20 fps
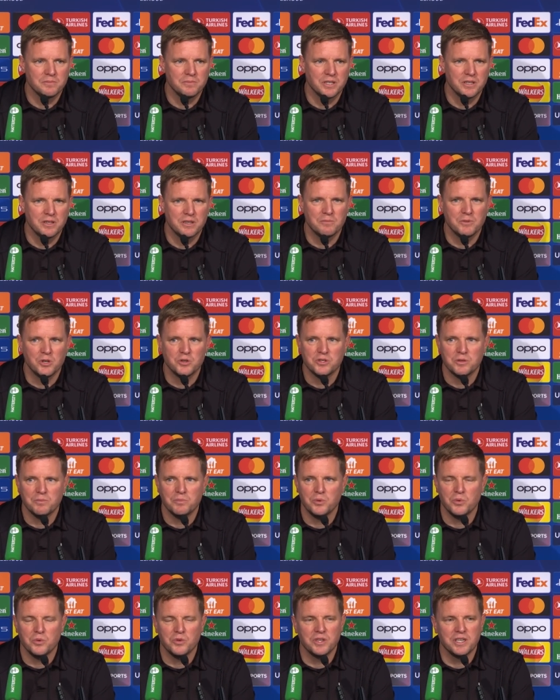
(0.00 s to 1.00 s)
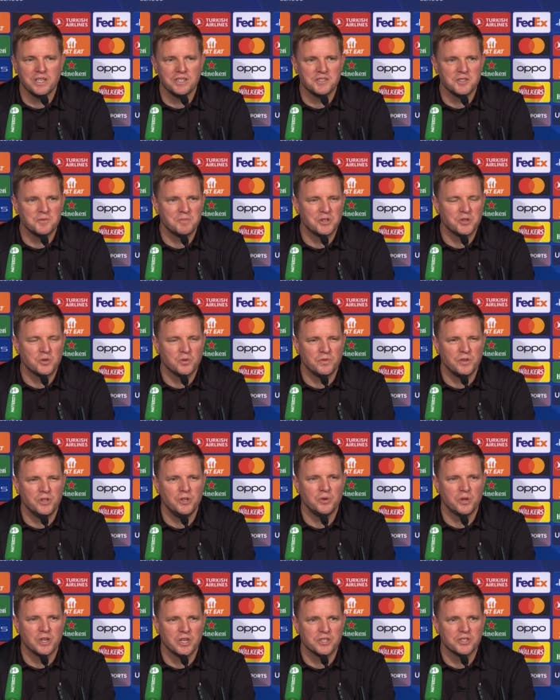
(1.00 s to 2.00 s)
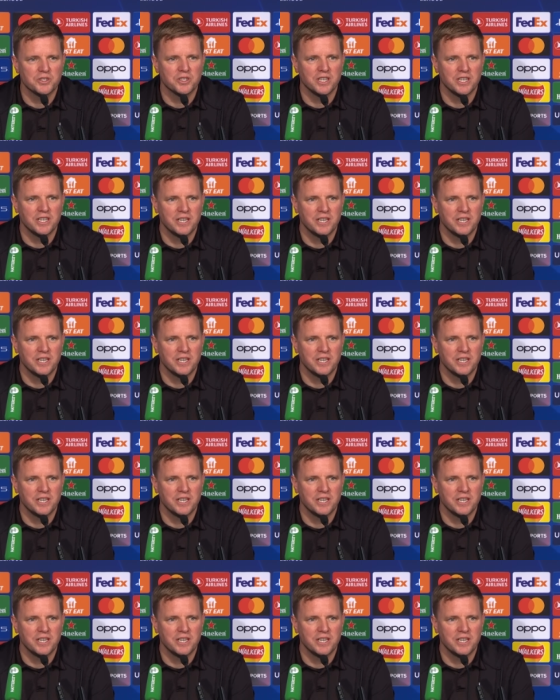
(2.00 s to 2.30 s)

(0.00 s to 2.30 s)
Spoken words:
But the most important thing is special for Newcastle.